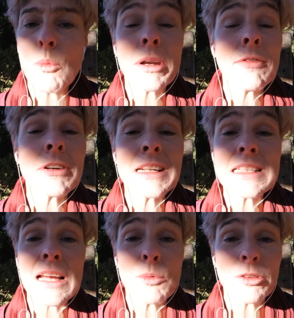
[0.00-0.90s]
whatever it
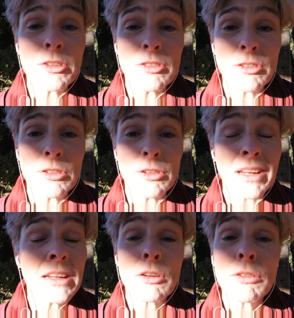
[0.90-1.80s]
is I wanted to do
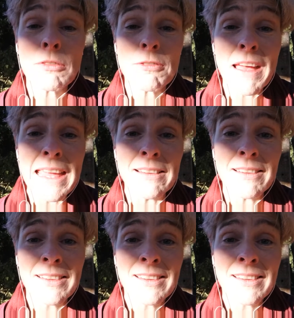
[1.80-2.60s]
and I couldn't fail,